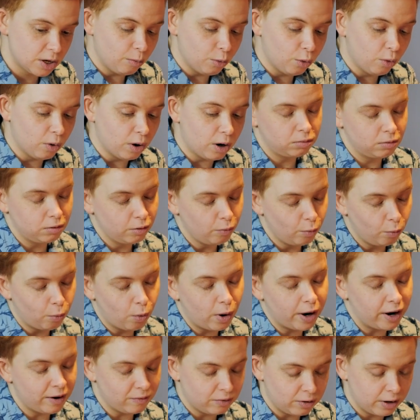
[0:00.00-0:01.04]
or
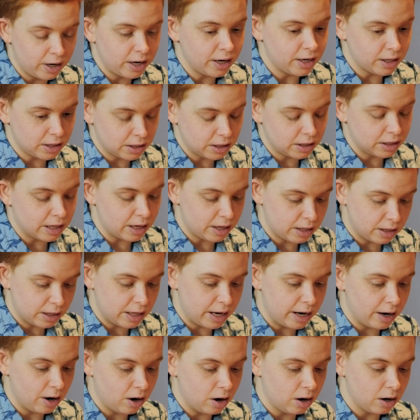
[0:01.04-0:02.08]
whatever it is that
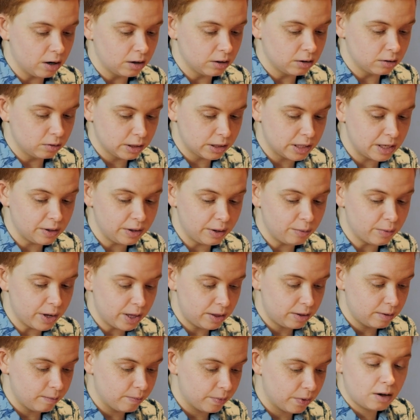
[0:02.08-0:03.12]
they are dealing
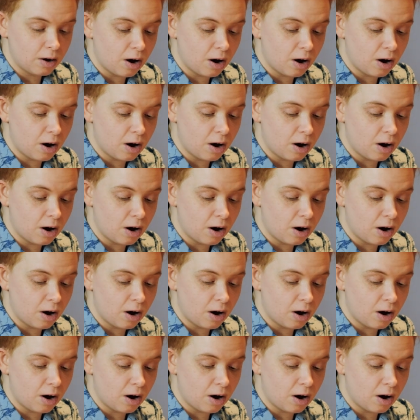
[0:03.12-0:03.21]
with.